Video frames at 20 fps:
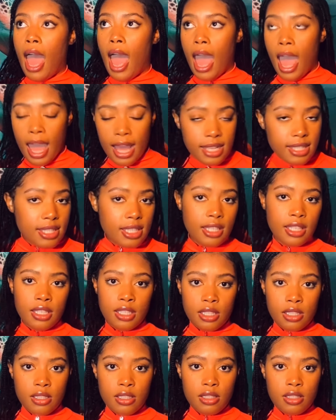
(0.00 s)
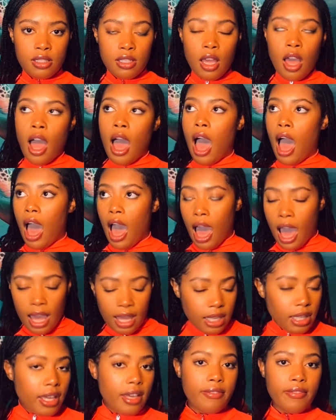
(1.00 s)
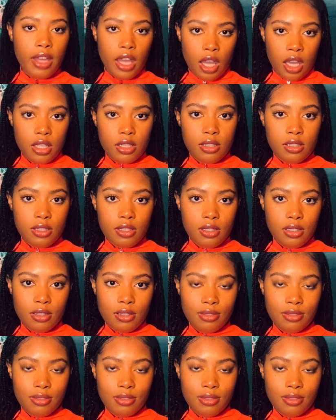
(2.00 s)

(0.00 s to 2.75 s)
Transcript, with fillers: as is, highly advanced.